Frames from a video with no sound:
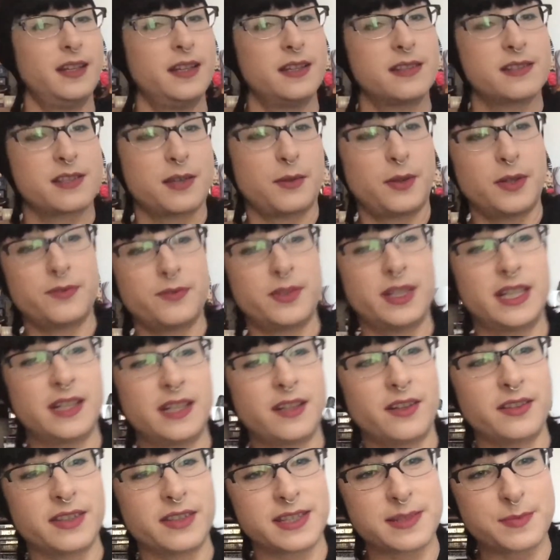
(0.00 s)
So I really
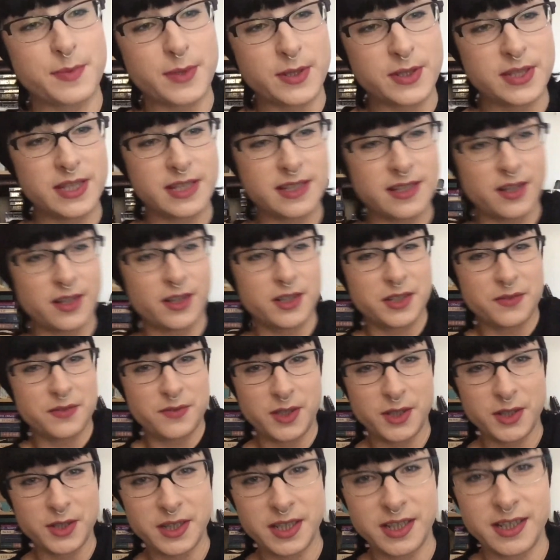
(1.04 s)
like this because it's kind of
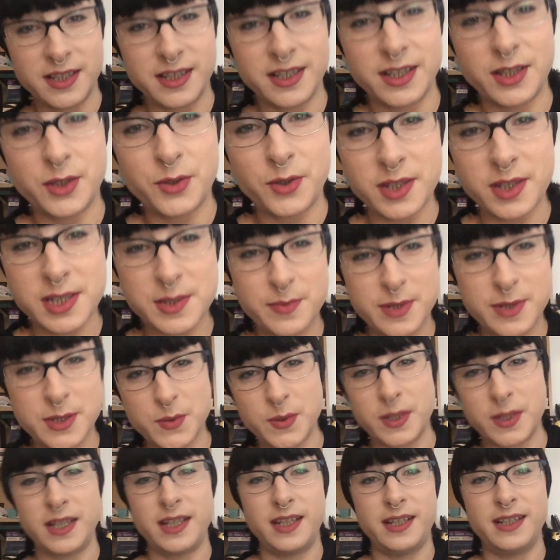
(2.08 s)
like a cross
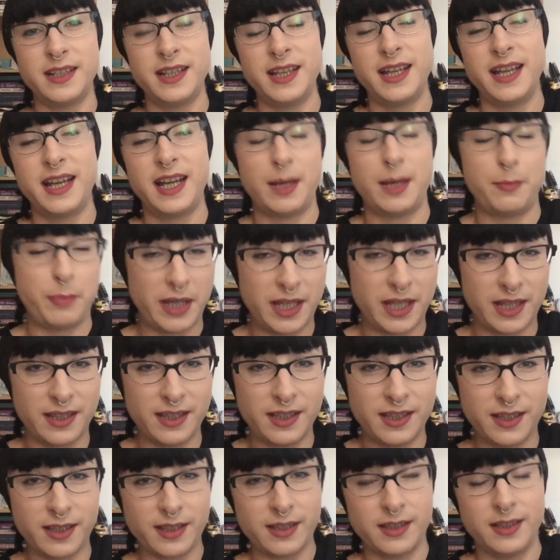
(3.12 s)
between a
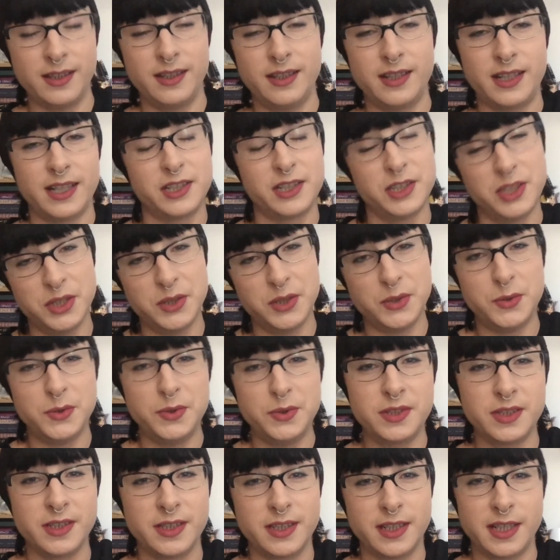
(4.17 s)
pink, a
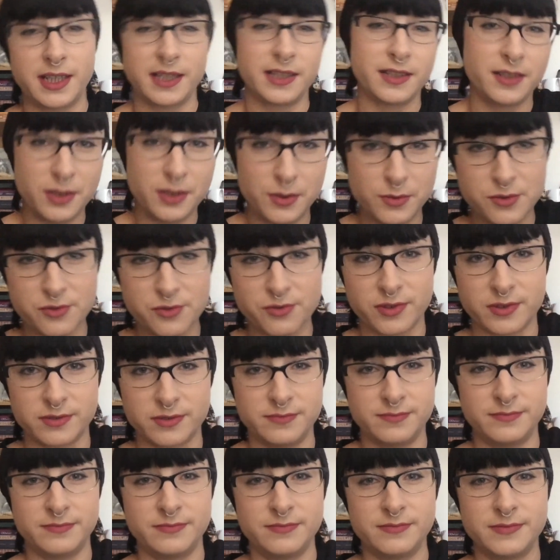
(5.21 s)
nude, and a neutral.
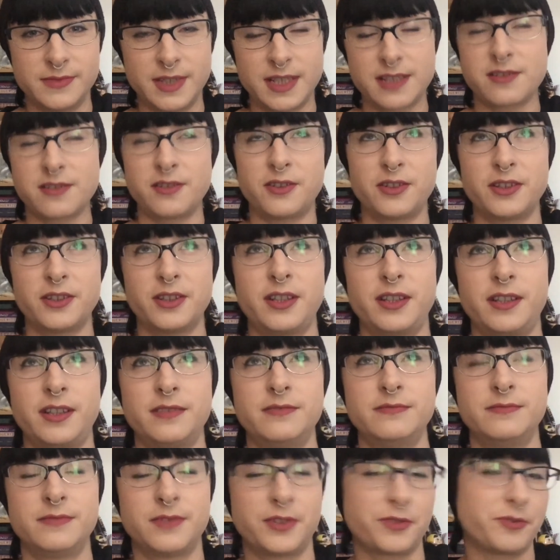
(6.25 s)
It's like
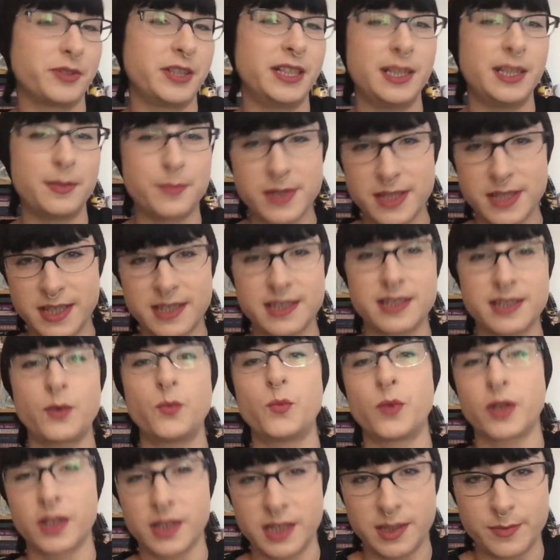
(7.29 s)
three lipsticks
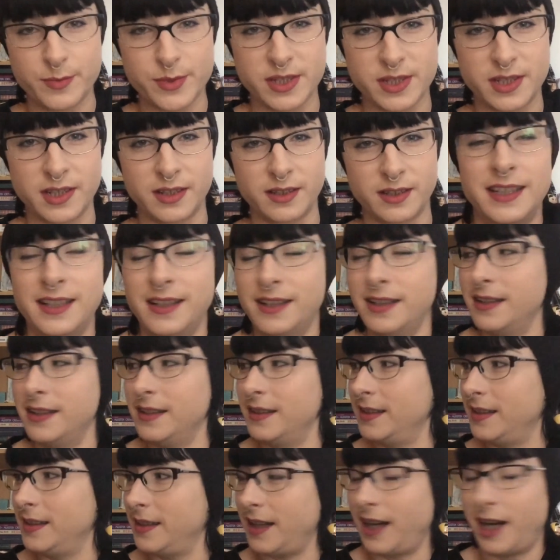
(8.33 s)
in one lipstick.
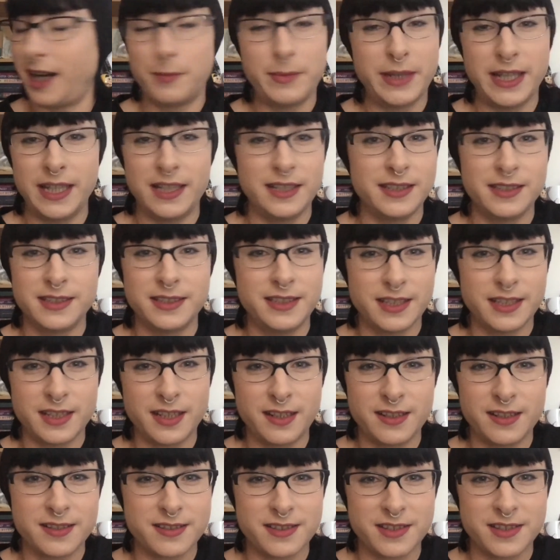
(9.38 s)
I mean, you
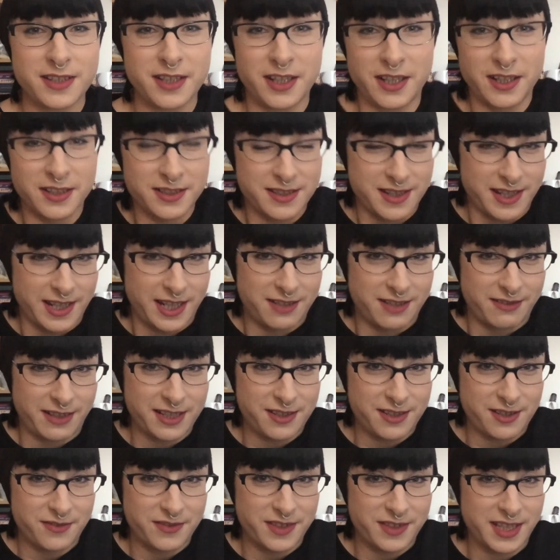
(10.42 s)
can't take your
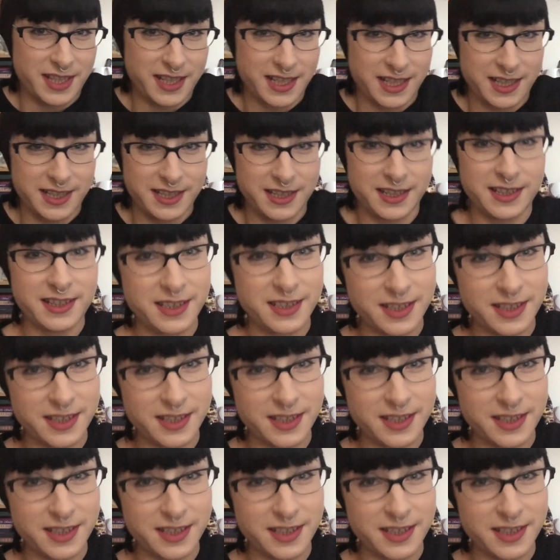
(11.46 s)
hat off to that, can you?